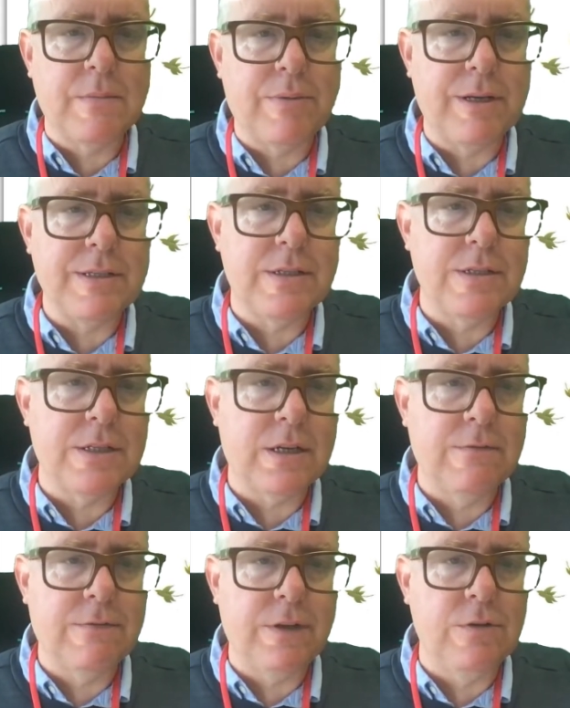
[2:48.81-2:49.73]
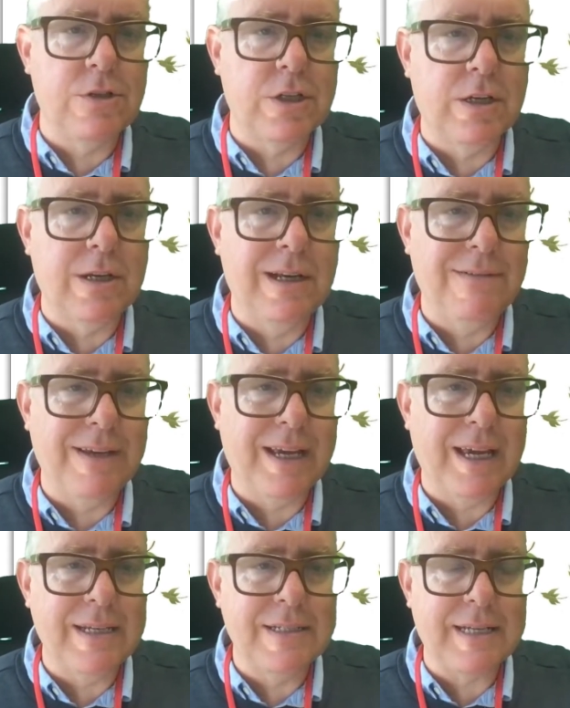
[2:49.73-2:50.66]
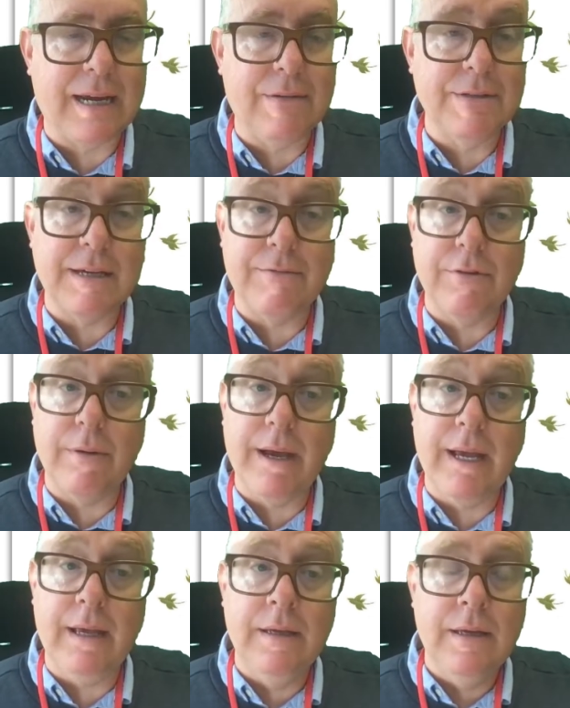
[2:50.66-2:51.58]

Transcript: present and future, living in towers everywhere,